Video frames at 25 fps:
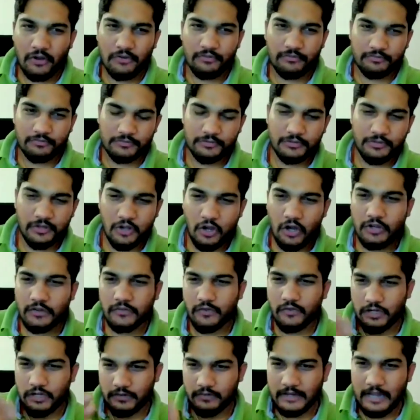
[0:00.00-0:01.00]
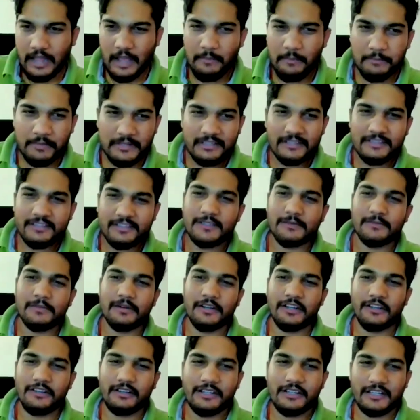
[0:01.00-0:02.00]
of you know on what will happen in this
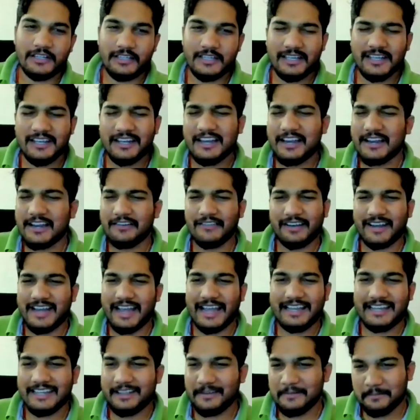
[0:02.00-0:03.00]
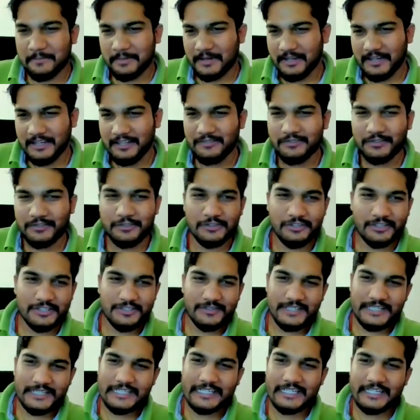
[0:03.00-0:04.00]
particular year and writing a pdf you know is
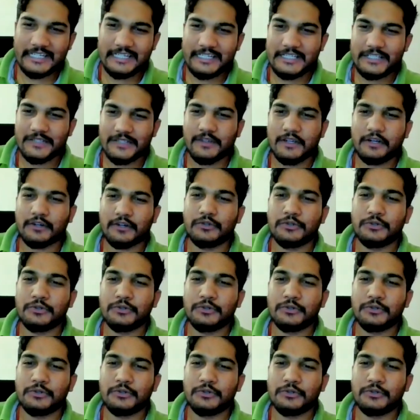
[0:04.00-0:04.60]
very tedious